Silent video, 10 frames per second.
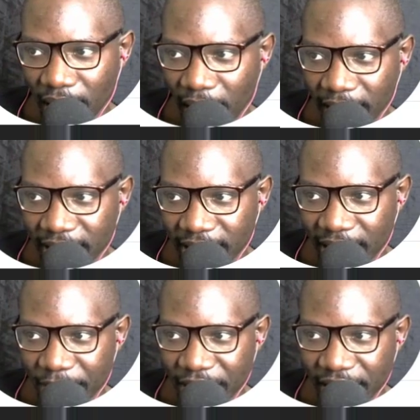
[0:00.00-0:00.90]
I can
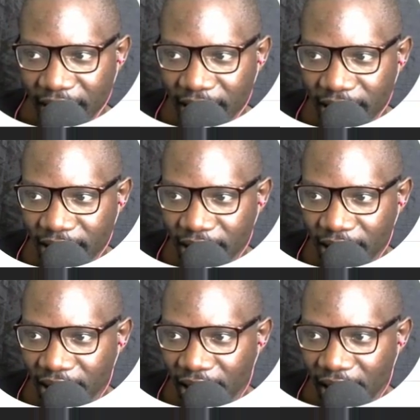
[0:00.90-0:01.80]
come in here
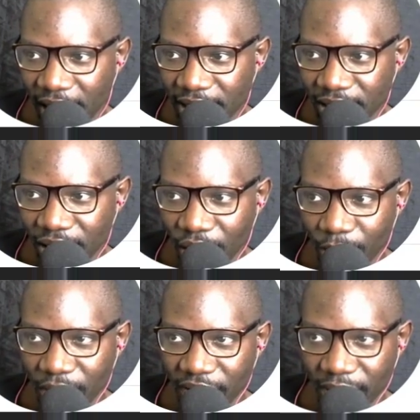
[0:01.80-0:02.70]
and
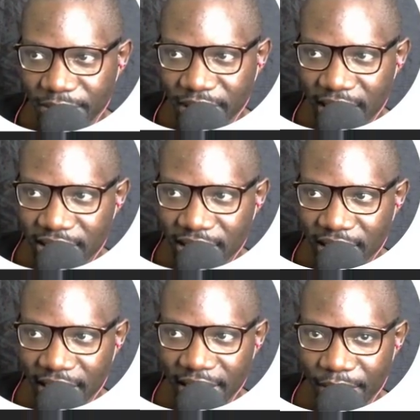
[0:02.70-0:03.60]
open the website
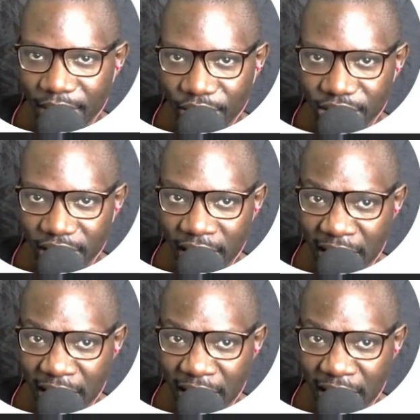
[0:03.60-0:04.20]
in a browser.